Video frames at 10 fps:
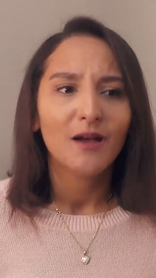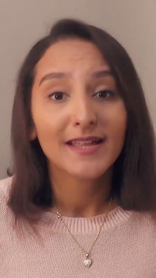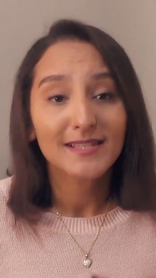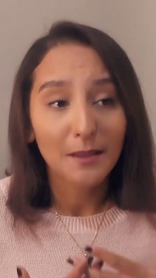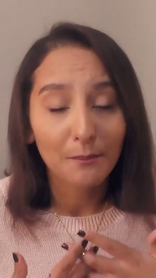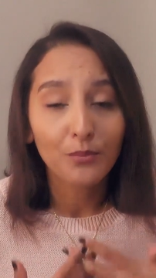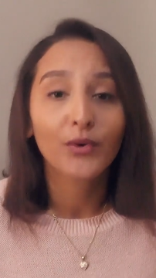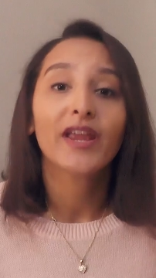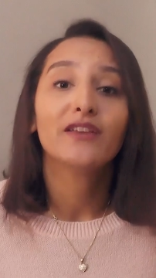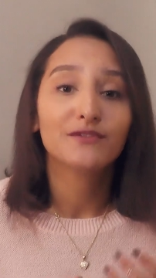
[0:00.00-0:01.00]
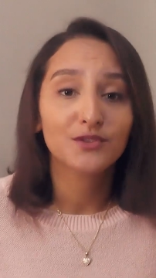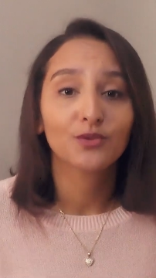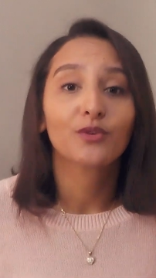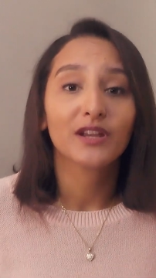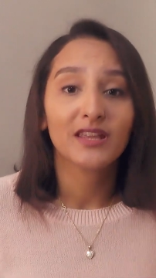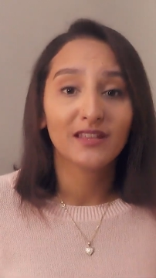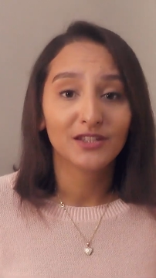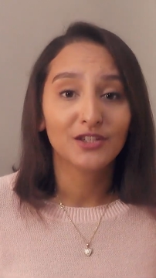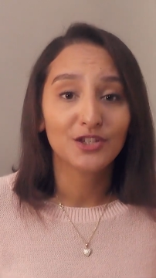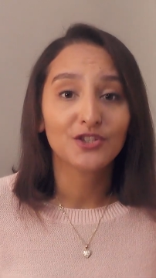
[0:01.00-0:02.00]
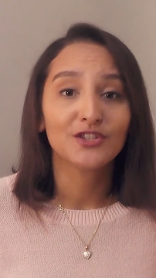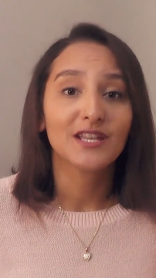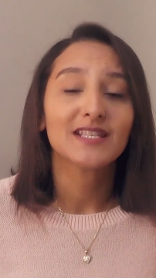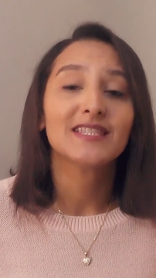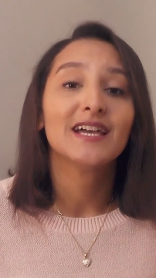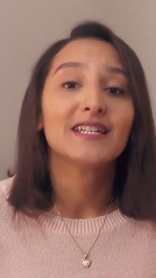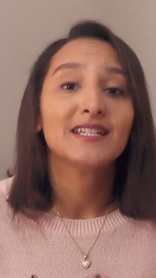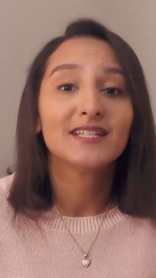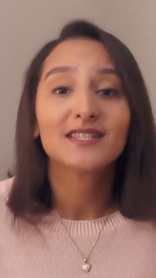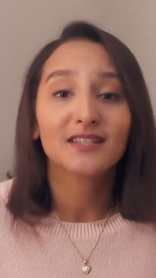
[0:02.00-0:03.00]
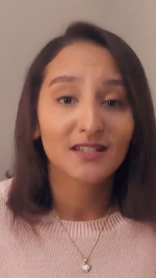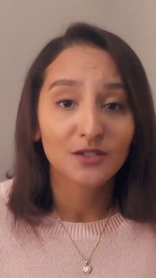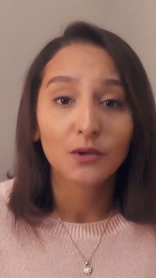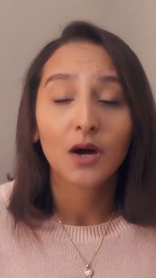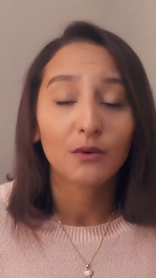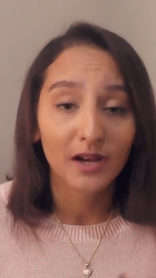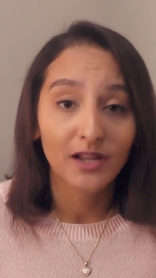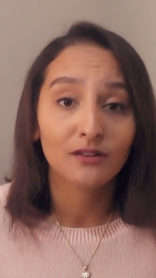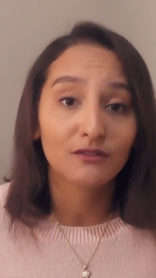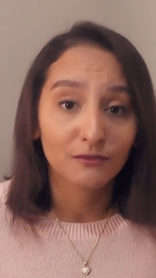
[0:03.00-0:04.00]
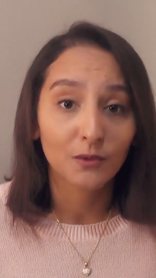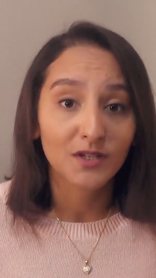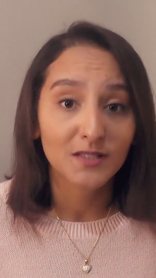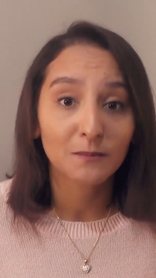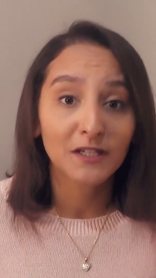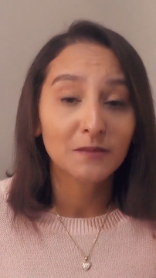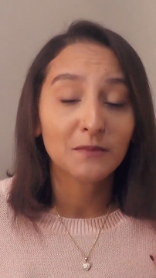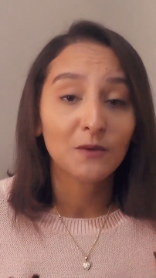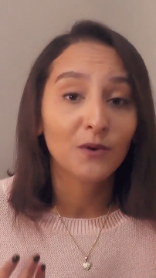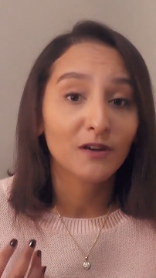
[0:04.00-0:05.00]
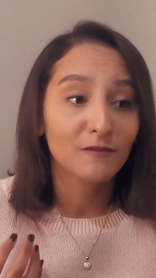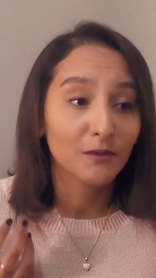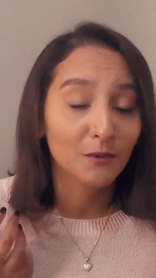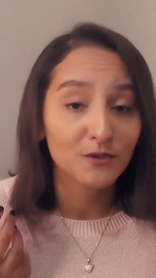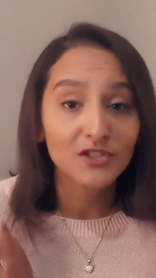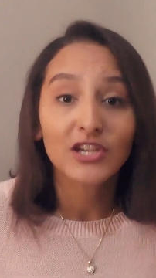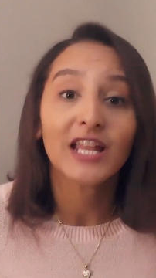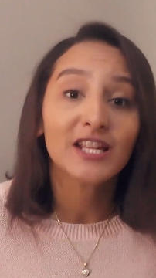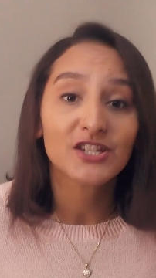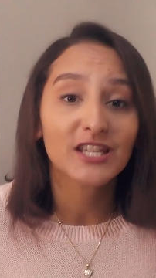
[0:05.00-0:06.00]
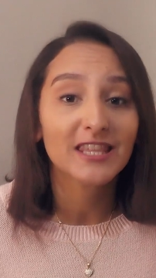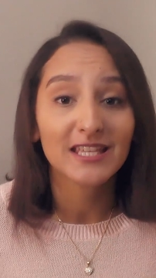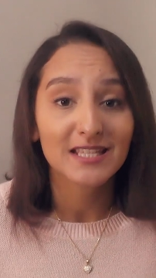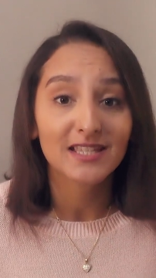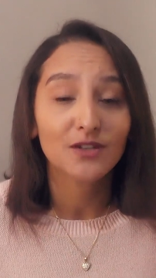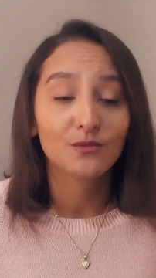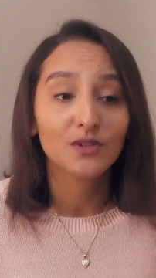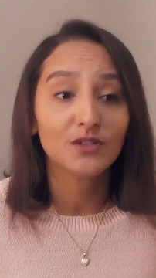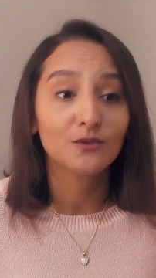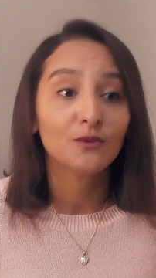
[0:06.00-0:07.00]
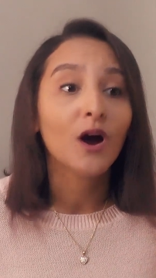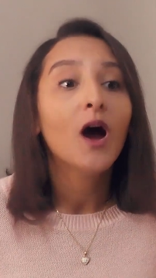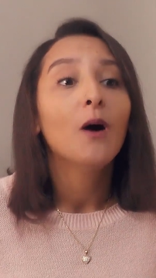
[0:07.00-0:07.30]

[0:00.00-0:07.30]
It's a brave story that teaches us that listening to our inner voice might be one of the most challenging things that we do,